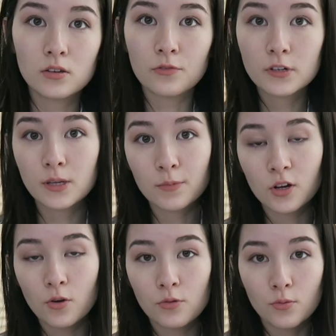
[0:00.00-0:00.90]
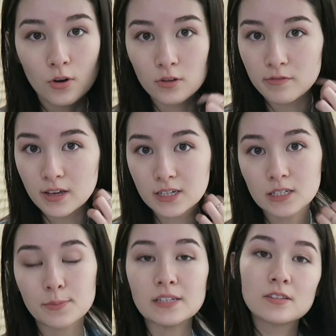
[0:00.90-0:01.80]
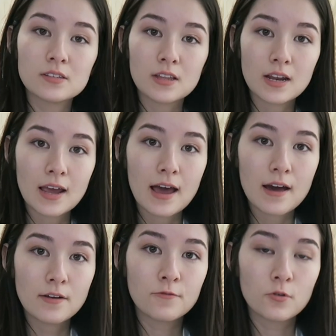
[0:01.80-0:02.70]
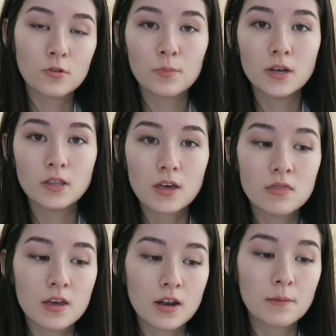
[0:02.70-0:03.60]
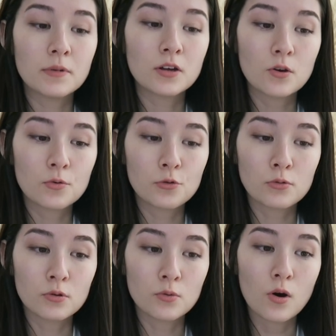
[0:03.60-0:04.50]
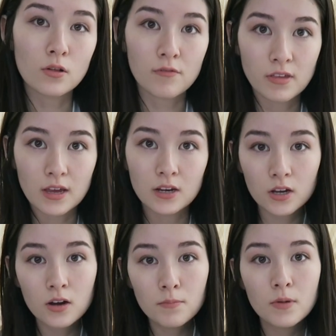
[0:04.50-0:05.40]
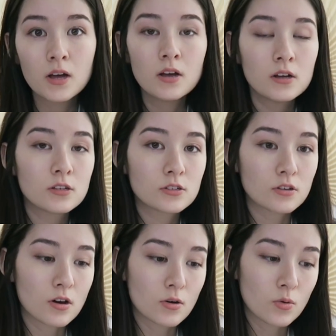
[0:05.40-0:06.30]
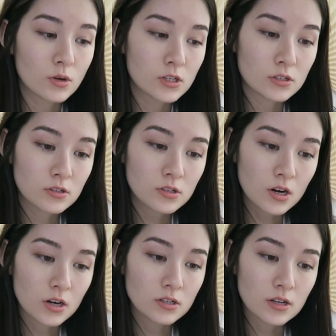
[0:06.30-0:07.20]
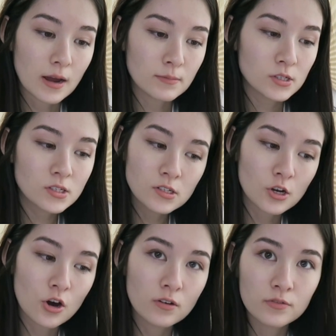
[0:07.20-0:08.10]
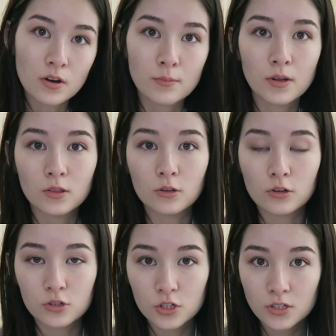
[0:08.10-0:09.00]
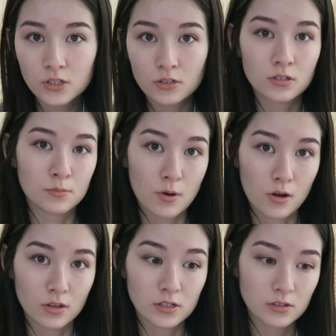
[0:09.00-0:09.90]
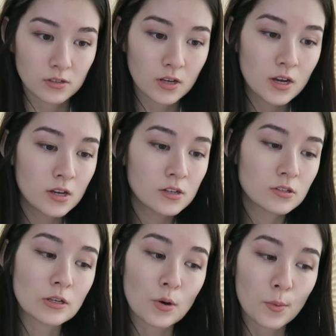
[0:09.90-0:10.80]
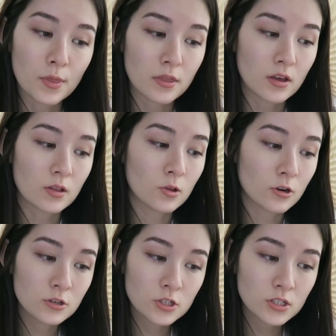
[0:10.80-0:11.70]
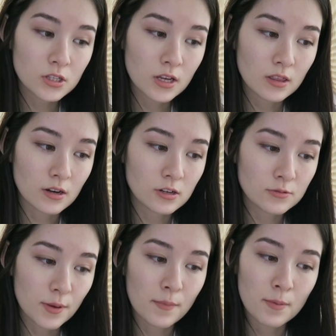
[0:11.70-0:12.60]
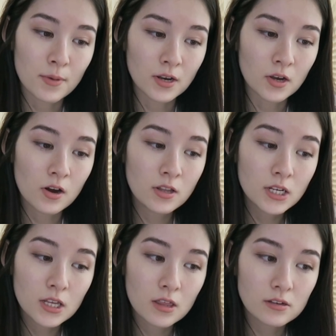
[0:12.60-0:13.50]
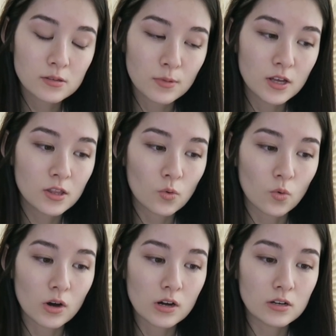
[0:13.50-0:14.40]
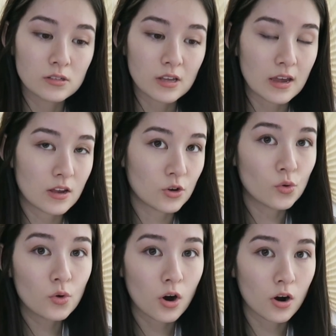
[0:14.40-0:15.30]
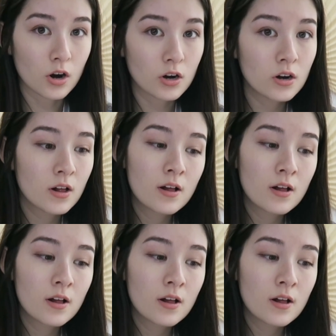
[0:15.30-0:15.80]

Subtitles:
So first I'm going to go through all of the expenses that I had for the month, and then I'm going to go through all of the income. So to start, I'm just going to go from largest to smallest. So the largest thing that I spent my money on this month was a new car.